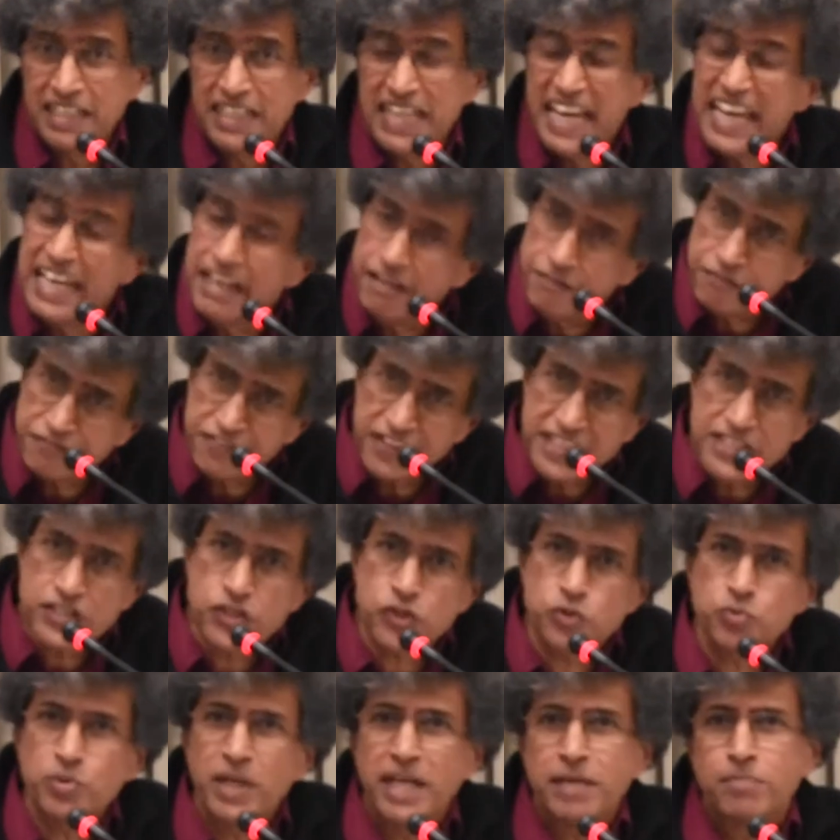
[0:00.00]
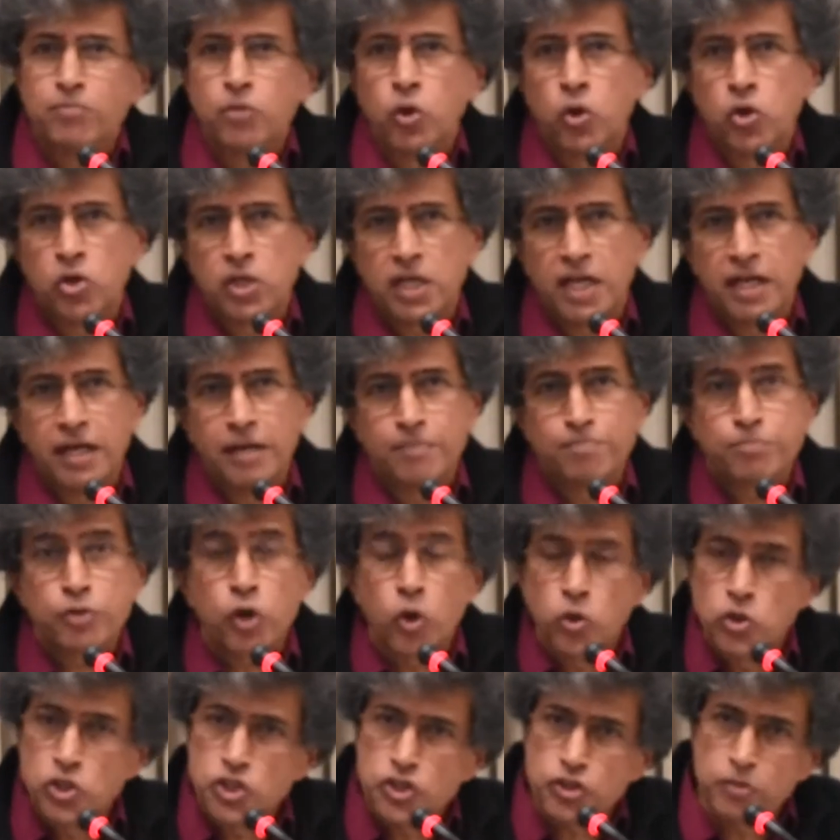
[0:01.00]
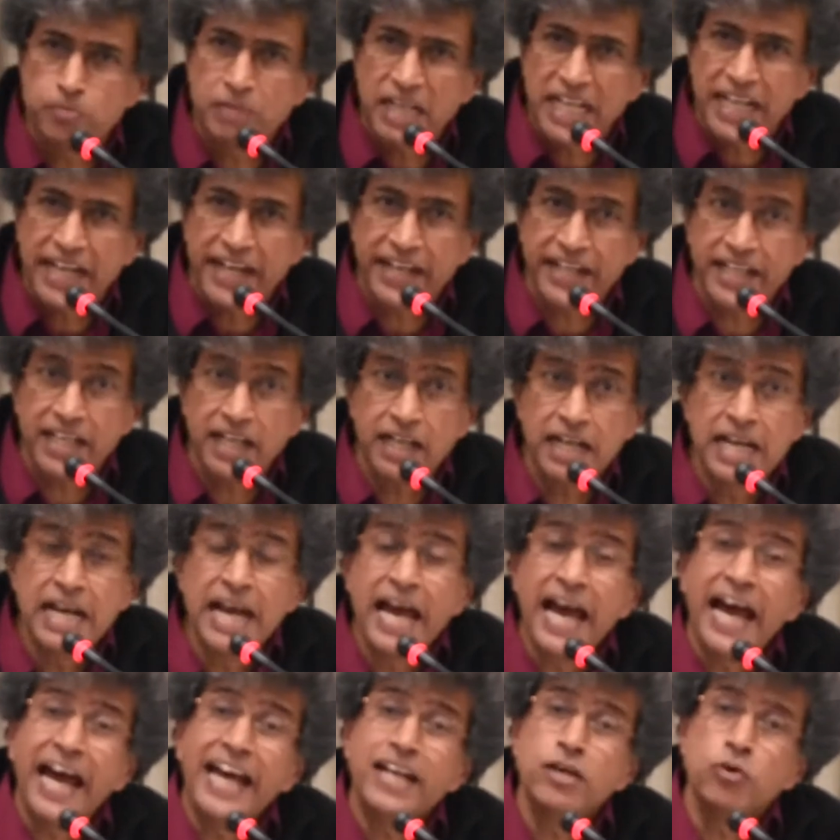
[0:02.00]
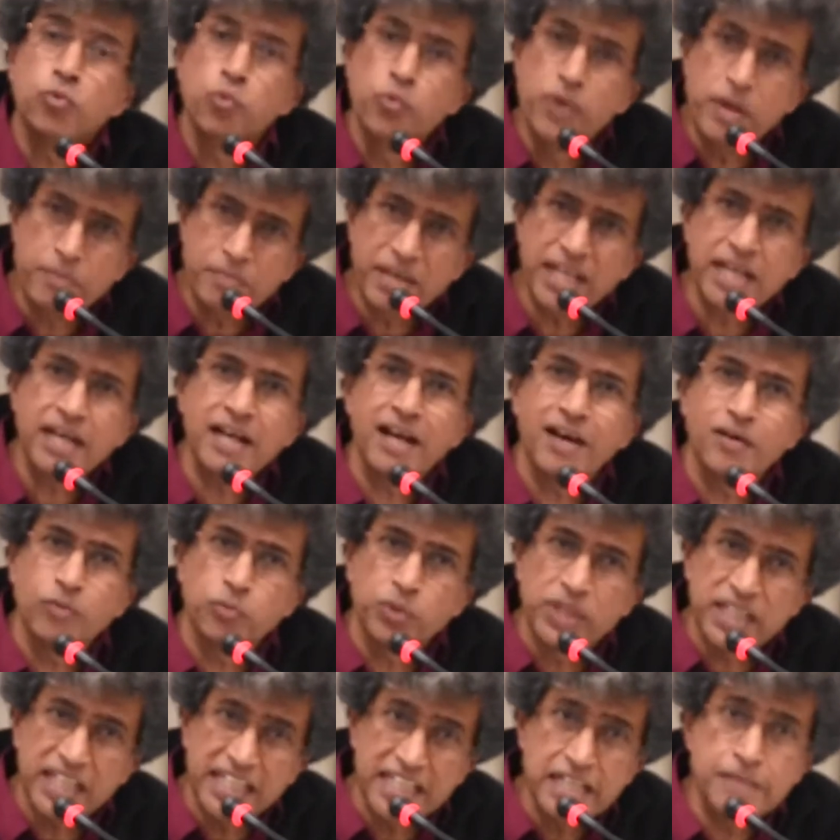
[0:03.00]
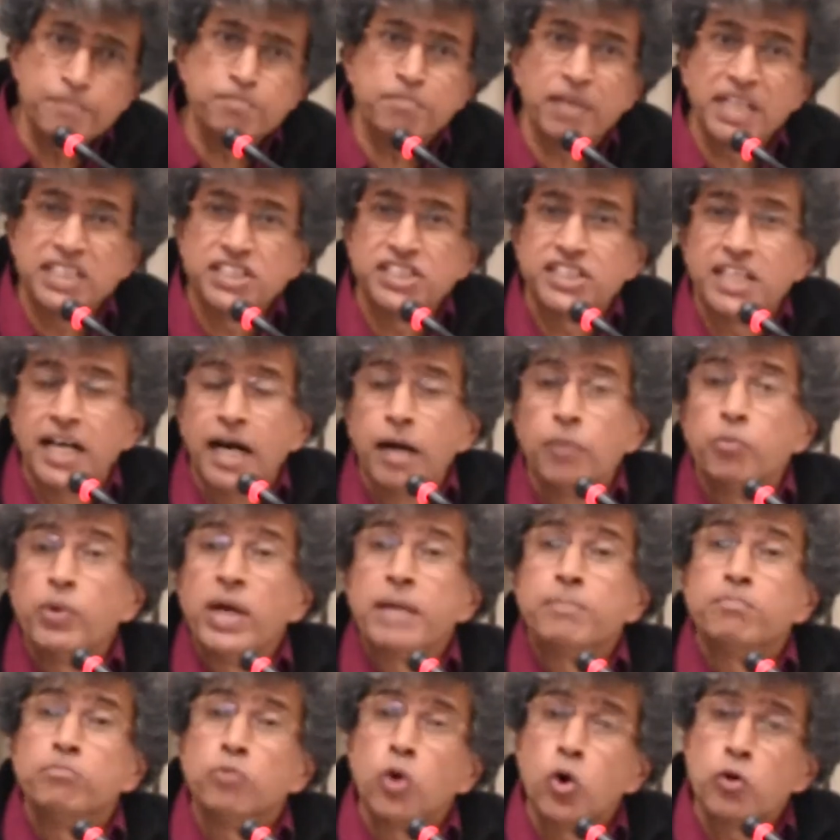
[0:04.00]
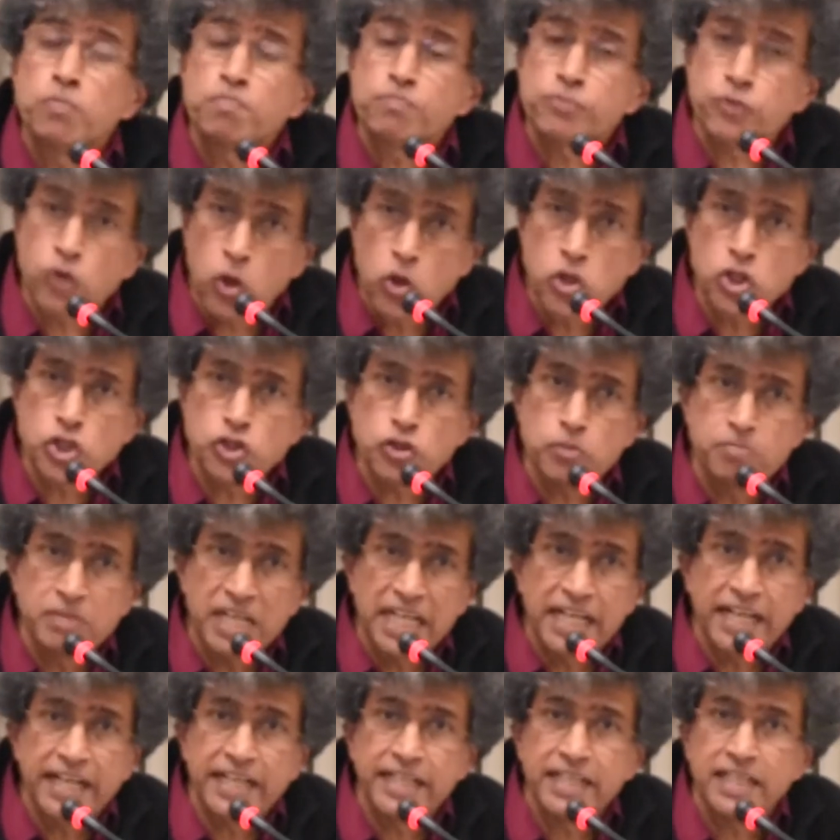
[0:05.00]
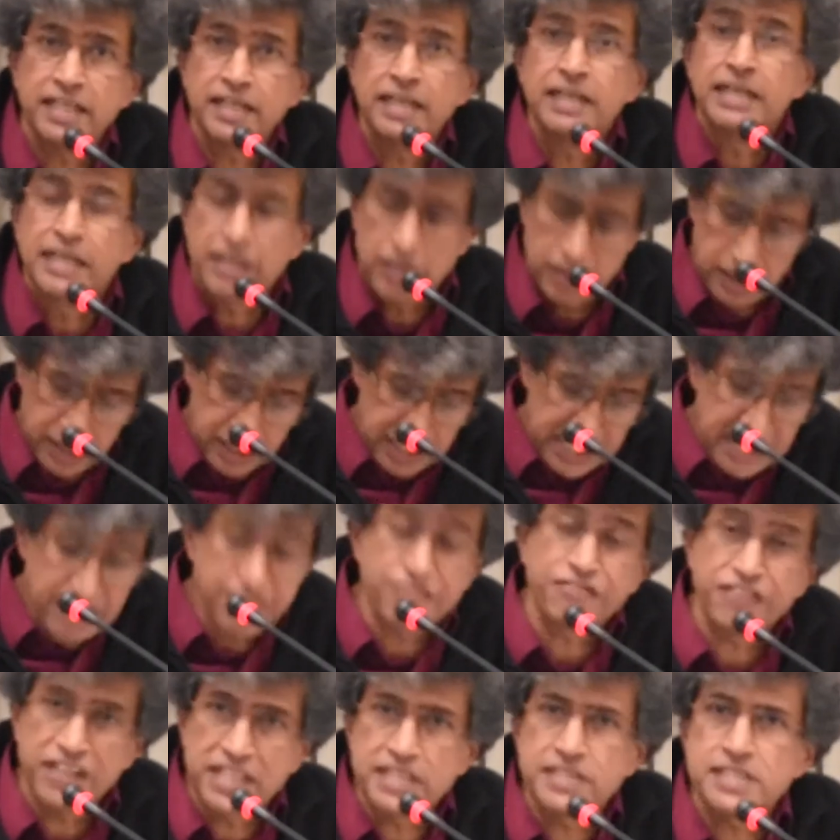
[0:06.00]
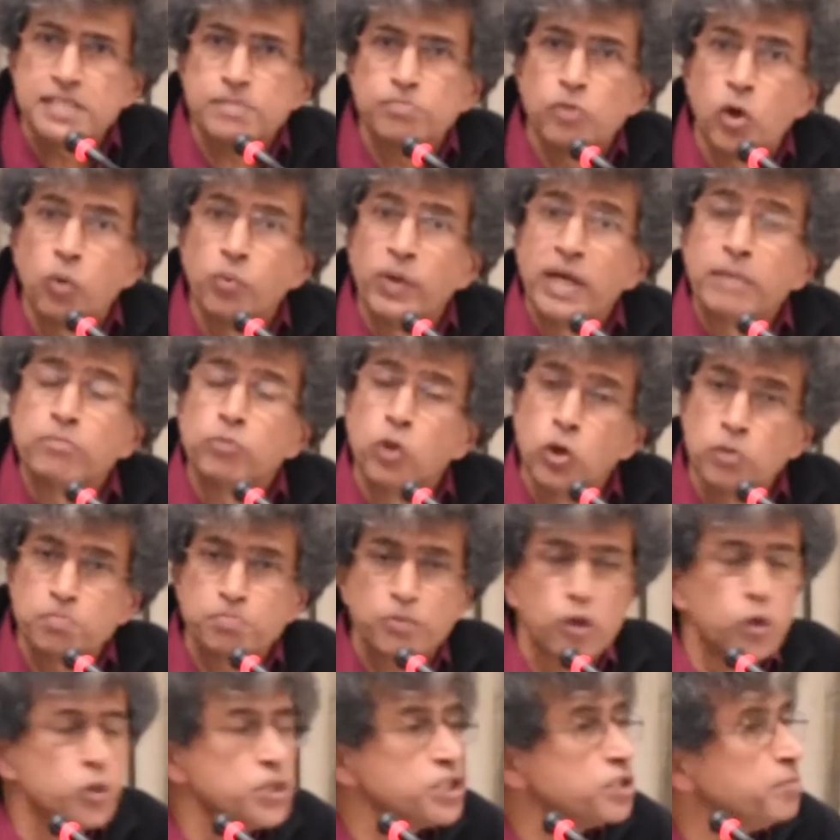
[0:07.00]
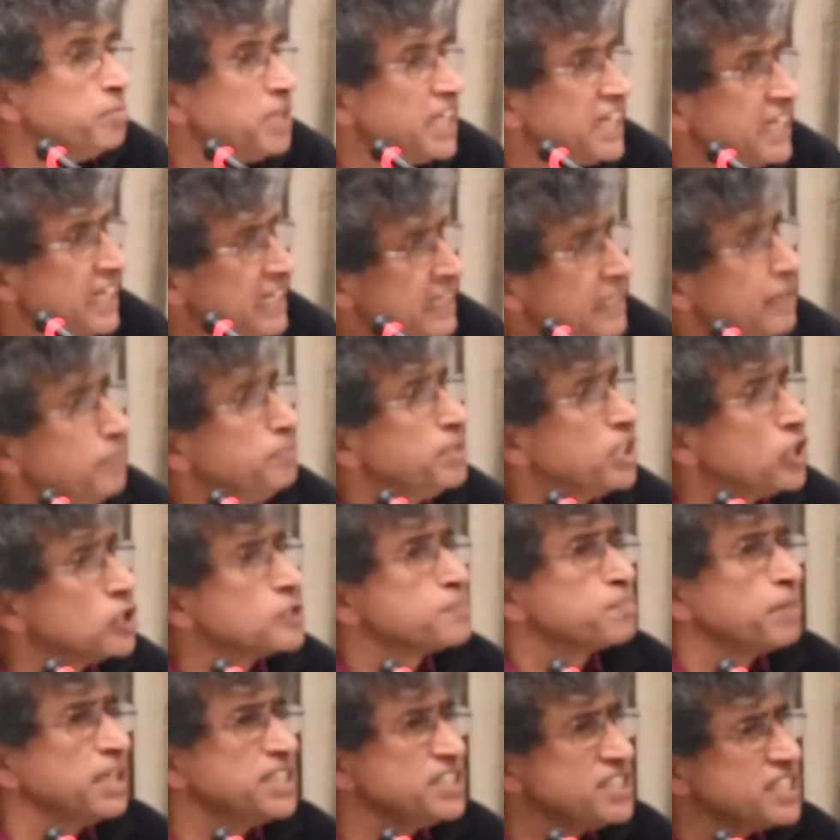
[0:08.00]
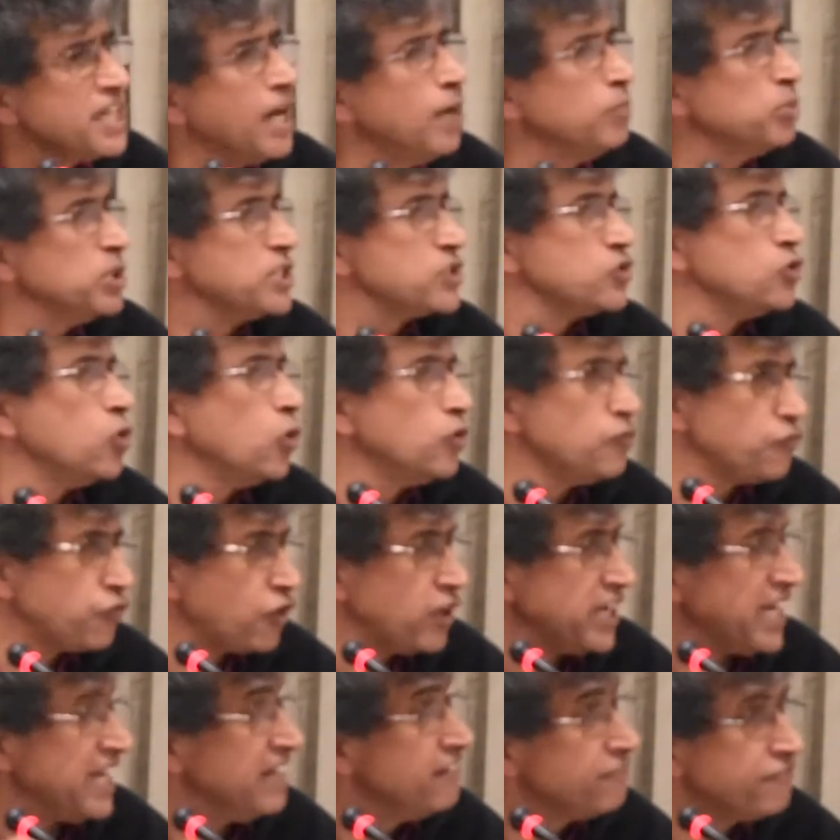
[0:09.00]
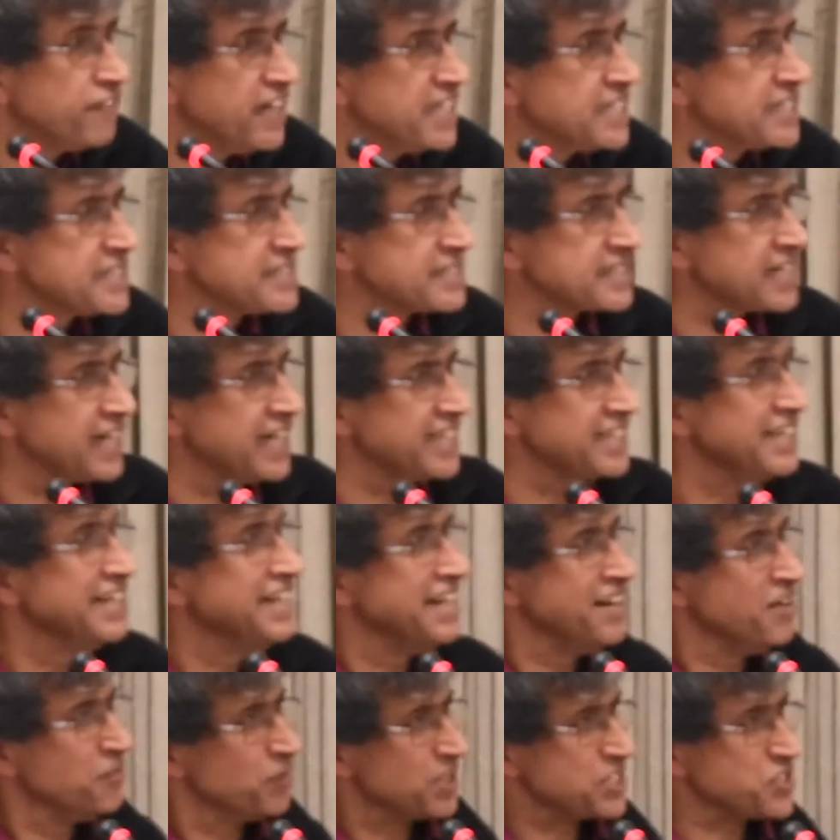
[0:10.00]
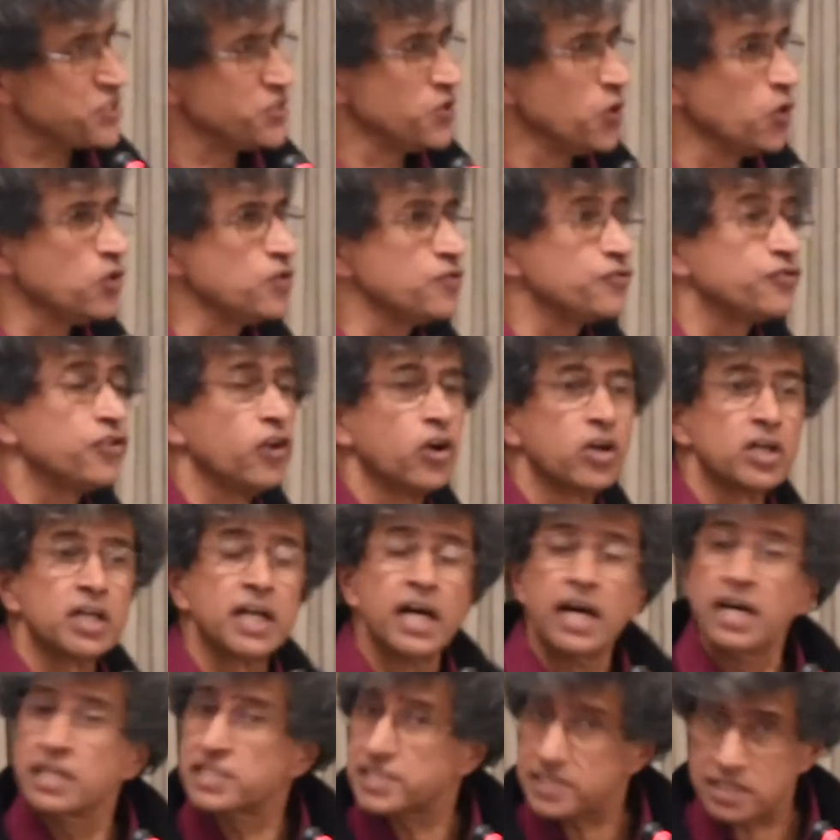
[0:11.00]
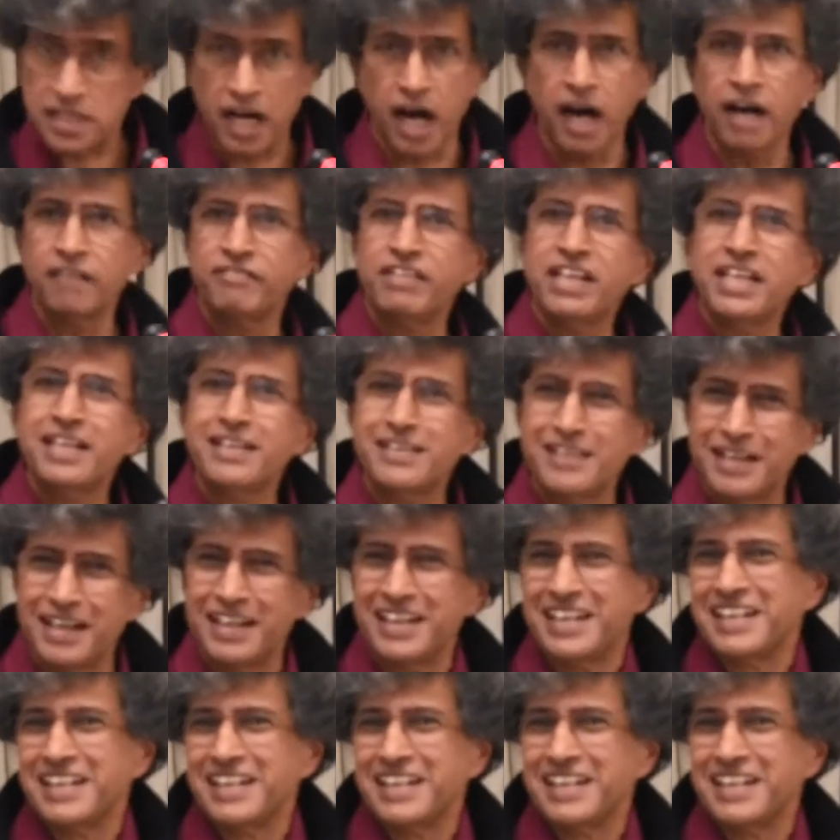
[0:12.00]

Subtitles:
infants were more prone to malaria, and women in Punjab were more prone to malaria, infants were more prone to malaria because Punjab was known for infanticide, was known for starving